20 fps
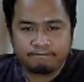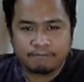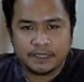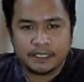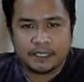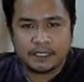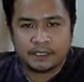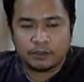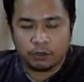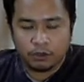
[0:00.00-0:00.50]

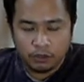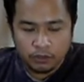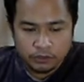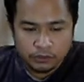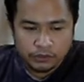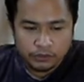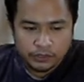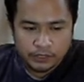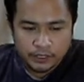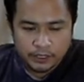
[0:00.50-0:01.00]
It's
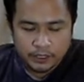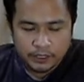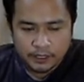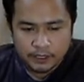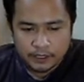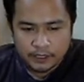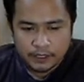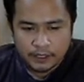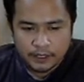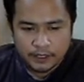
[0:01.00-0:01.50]
cold.
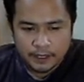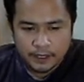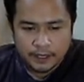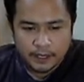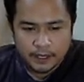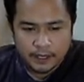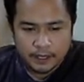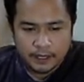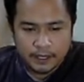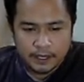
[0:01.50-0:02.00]

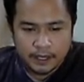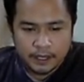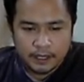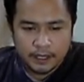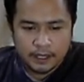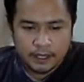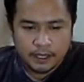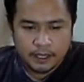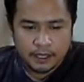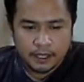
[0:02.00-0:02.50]

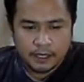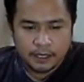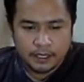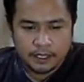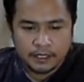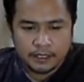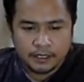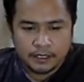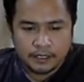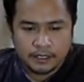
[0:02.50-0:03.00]
It
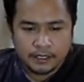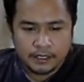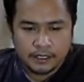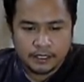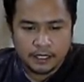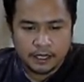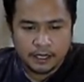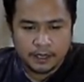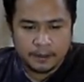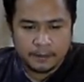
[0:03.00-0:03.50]

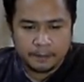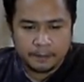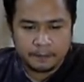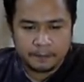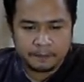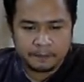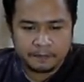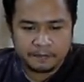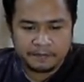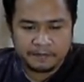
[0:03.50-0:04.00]
is
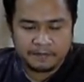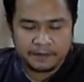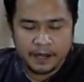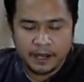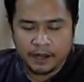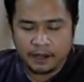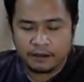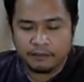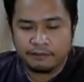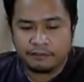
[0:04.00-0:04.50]

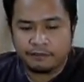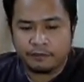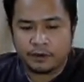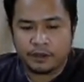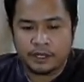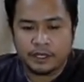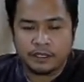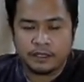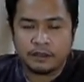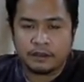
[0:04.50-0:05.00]
negative
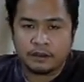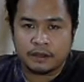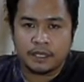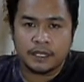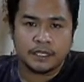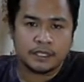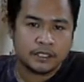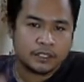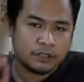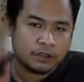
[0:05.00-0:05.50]
40
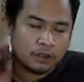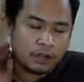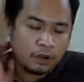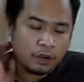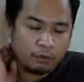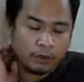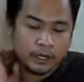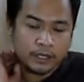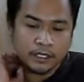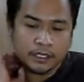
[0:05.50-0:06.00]
degrees
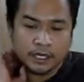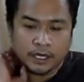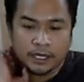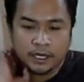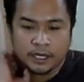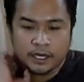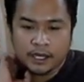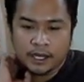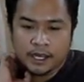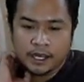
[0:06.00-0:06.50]
during
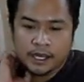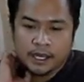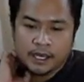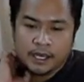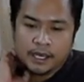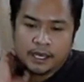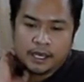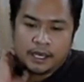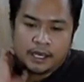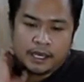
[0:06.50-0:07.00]
winter,
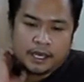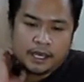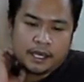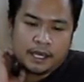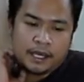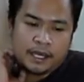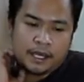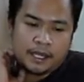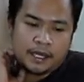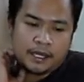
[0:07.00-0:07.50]

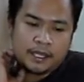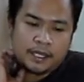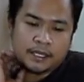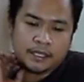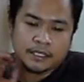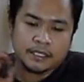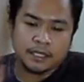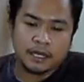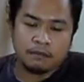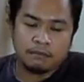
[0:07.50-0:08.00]
and in
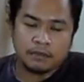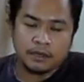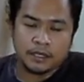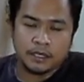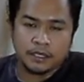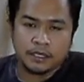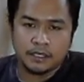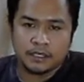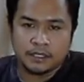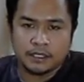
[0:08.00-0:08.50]

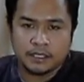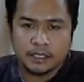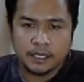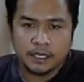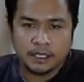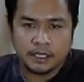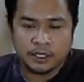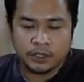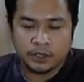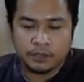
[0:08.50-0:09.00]
summers
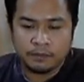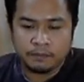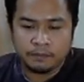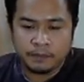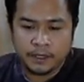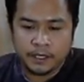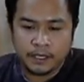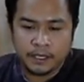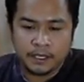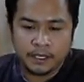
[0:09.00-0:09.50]
it could
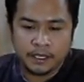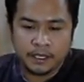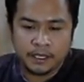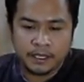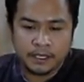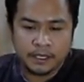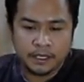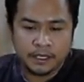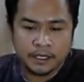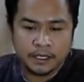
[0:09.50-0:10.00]

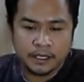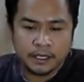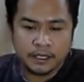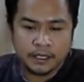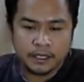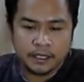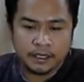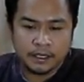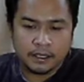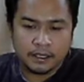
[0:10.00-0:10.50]
be
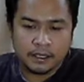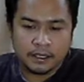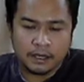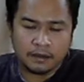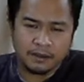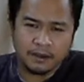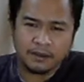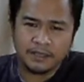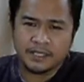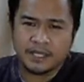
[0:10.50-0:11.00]

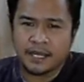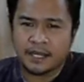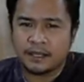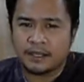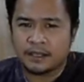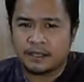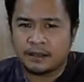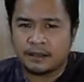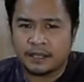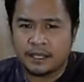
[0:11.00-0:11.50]
around 10
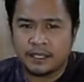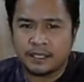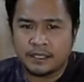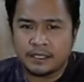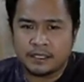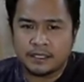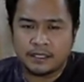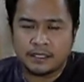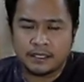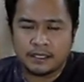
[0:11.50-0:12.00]

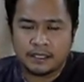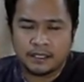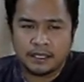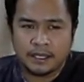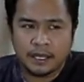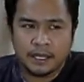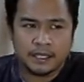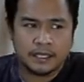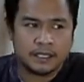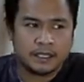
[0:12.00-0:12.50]
degrees.
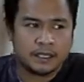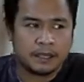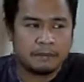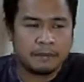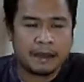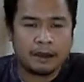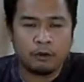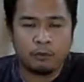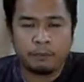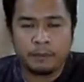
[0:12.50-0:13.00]
It's
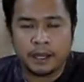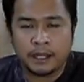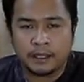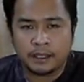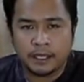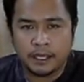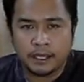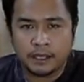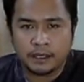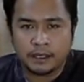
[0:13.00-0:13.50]
somehow
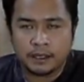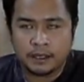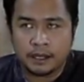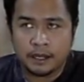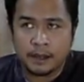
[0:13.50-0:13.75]
melting.